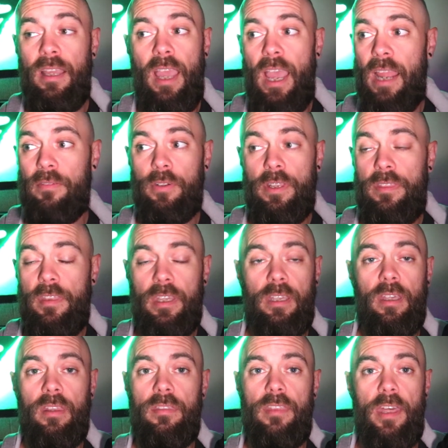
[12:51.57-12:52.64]
Everything
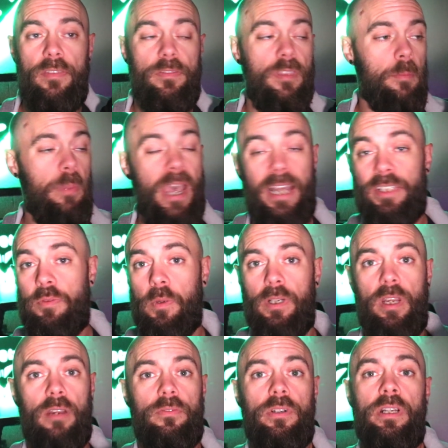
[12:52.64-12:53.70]
that the pads were
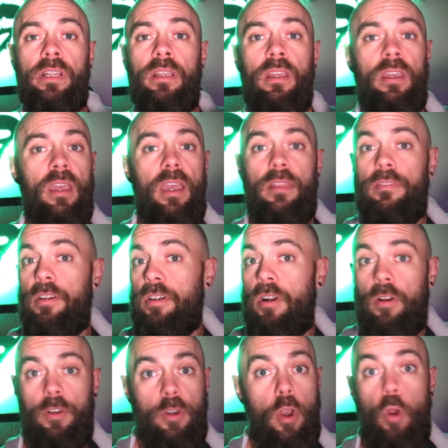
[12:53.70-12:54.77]
covering, there
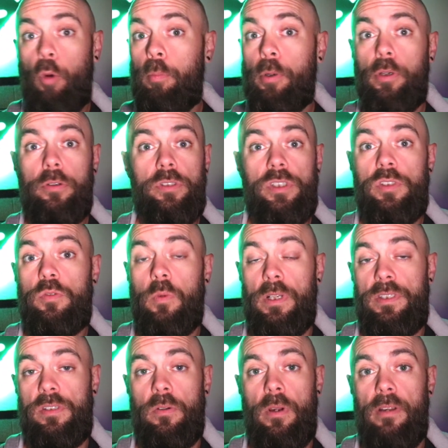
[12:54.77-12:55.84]
are no bruises
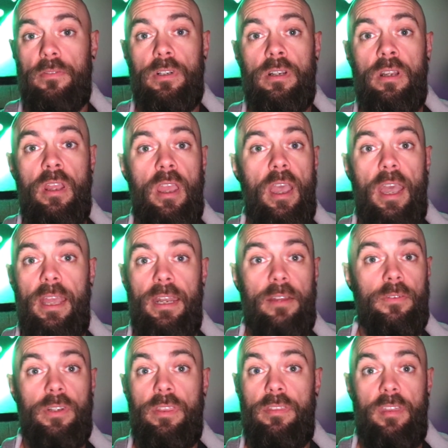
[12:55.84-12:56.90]
whatsoever, and
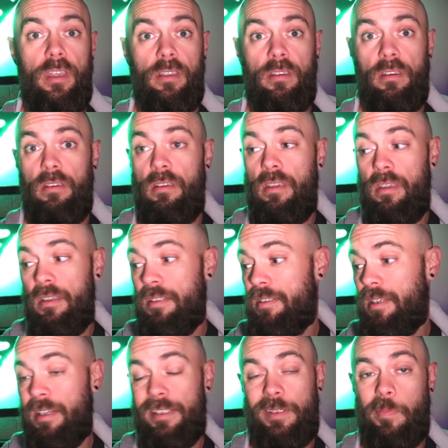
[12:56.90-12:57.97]
everything is
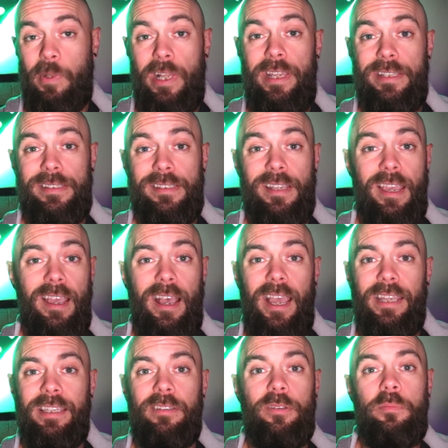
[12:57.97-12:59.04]
in its place. I
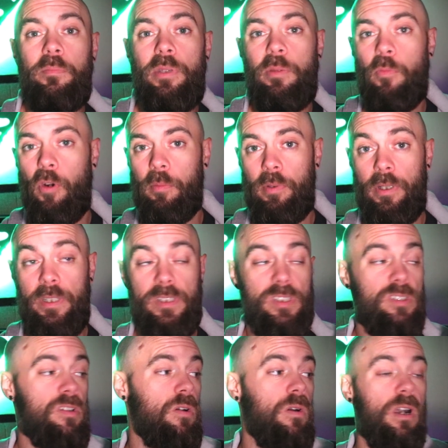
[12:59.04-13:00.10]
couldn't be more pleased.
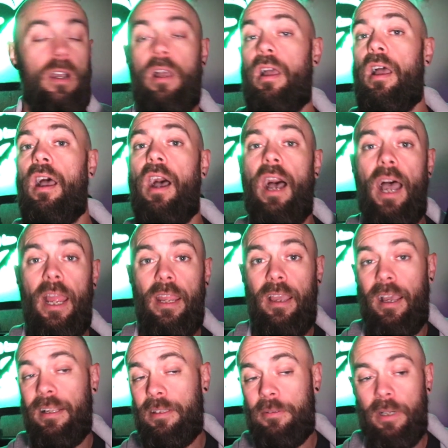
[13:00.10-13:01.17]
So I
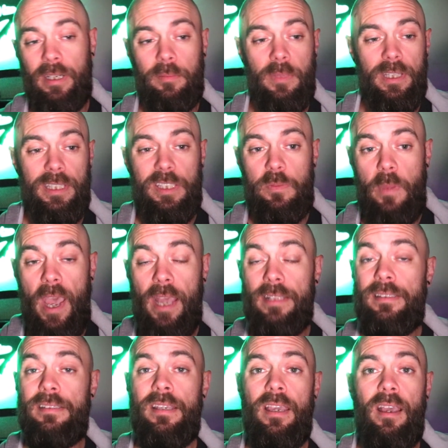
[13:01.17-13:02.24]
highly recommend these
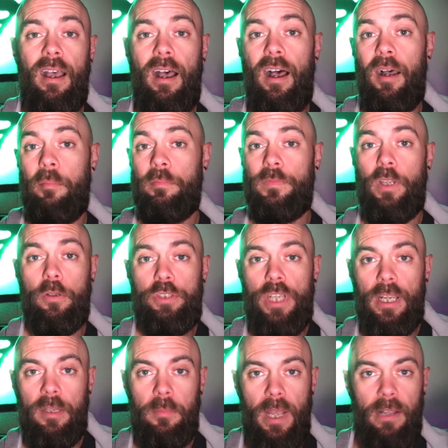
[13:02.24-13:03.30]
pads. Go
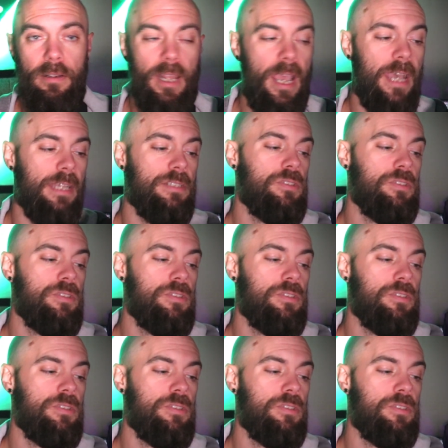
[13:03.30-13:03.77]
check them out at